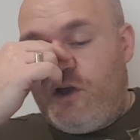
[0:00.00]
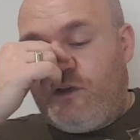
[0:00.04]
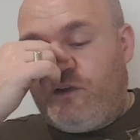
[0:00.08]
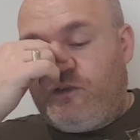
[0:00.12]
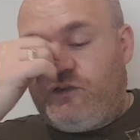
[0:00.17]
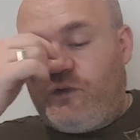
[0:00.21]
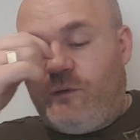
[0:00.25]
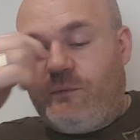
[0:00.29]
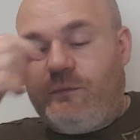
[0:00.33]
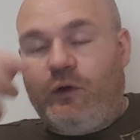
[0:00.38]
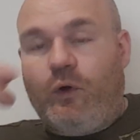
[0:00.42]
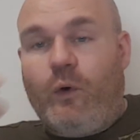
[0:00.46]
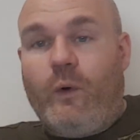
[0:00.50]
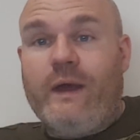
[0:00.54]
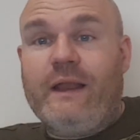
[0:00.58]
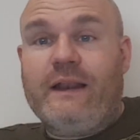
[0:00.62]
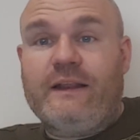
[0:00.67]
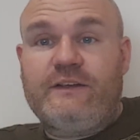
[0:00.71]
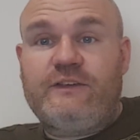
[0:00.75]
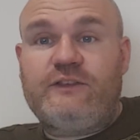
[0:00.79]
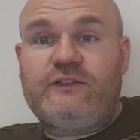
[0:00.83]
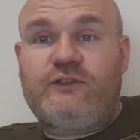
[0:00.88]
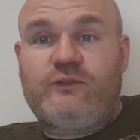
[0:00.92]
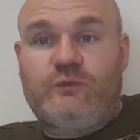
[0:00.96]
Some
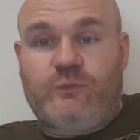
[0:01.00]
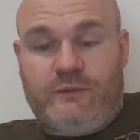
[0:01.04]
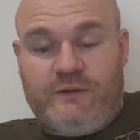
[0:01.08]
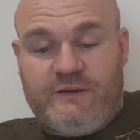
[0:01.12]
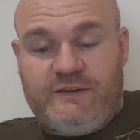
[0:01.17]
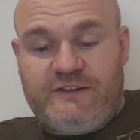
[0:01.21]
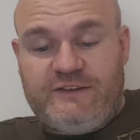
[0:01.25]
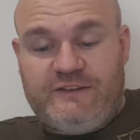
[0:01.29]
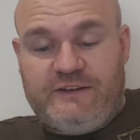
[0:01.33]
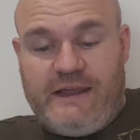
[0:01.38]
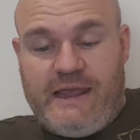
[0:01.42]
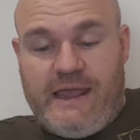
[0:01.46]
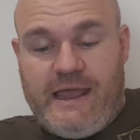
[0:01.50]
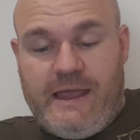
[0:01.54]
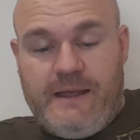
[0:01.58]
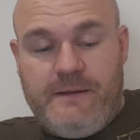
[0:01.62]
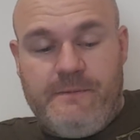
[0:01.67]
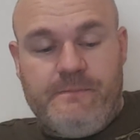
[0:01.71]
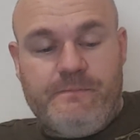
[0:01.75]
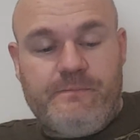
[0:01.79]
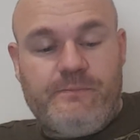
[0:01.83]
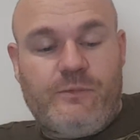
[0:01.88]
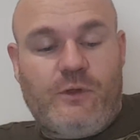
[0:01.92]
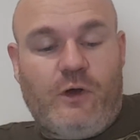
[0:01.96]
loyalists will
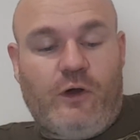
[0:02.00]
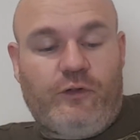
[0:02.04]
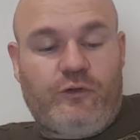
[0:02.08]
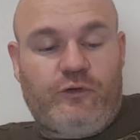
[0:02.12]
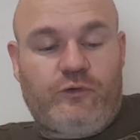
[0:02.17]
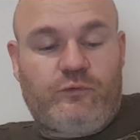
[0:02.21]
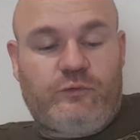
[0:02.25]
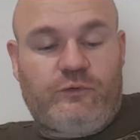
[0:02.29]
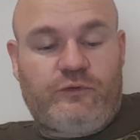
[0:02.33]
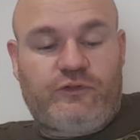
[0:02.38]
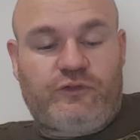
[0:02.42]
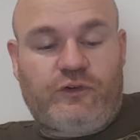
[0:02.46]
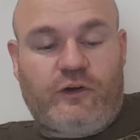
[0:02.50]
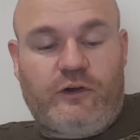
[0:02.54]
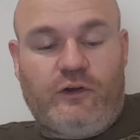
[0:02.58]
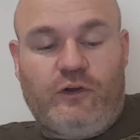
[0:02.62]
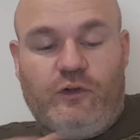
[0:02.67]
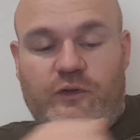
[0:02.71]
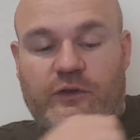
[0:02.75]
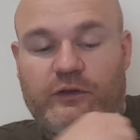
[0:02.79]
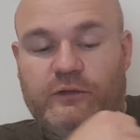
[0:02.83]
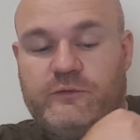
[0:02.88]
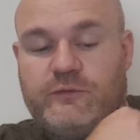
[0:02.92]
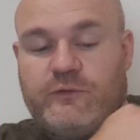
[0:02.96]
stay, others will start
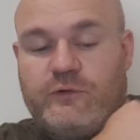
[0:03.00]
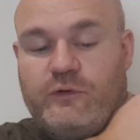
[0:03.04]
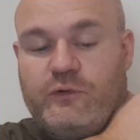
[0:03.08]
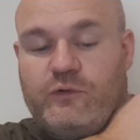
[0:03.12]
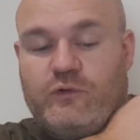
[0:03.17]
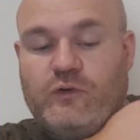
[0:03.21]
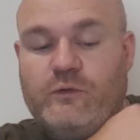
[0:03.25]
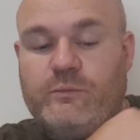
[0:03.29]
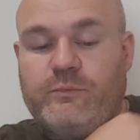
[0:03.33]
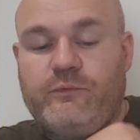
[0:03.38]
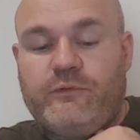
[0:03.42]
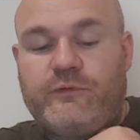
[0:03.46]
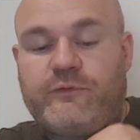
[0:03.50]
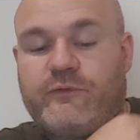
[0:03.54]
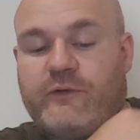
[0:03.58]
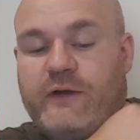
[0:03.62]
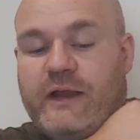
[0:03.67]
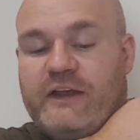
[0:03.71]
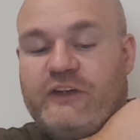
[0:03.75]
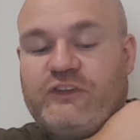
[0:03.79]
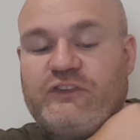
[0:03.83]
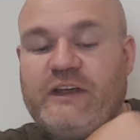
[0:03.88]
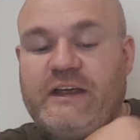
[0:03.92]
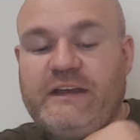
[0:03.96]
looking for a group with
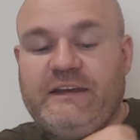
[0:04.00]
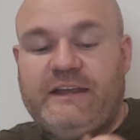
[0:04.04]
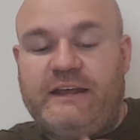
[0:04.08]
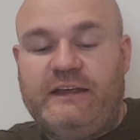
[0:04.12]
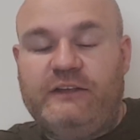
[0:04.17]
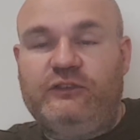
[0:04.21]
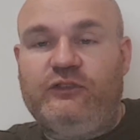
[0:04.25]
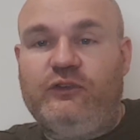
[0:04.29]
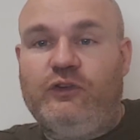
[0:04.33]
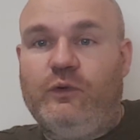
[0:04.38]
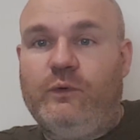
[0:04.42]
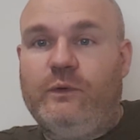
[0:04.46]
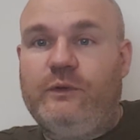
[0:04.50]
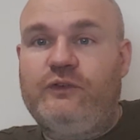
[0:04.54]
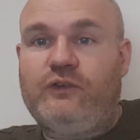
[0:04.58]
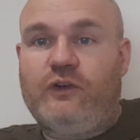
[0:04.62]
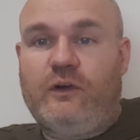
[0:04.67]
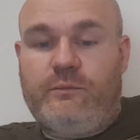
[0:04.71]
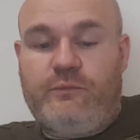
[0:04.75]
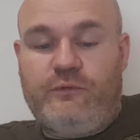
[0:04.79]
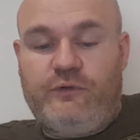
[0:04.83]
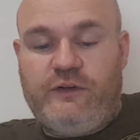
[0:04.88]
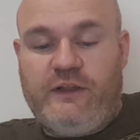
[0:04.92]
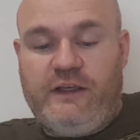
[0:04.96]
fresh ideas, new
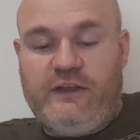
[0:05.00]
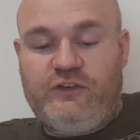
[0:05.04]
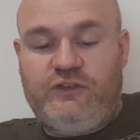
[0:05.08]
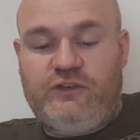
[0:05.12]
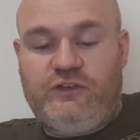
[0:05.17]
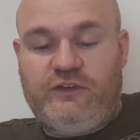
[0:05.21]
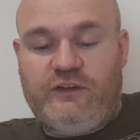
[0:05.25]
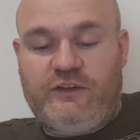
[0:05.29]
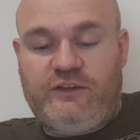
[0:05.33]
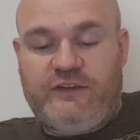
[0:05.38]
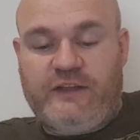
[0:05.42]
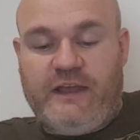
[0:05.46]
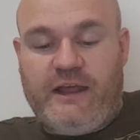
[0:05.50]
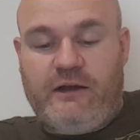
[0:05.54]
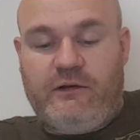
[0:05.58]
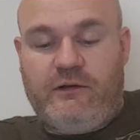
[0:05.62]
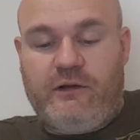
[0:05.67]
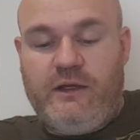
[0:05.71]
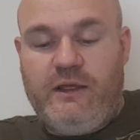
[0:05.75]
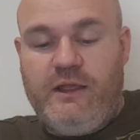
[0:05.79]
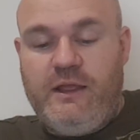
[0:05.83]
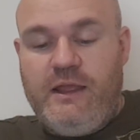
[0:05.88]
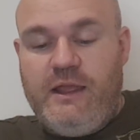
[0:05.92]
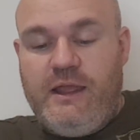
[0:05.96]
interpretations,
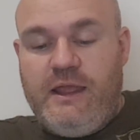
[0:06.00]
etc.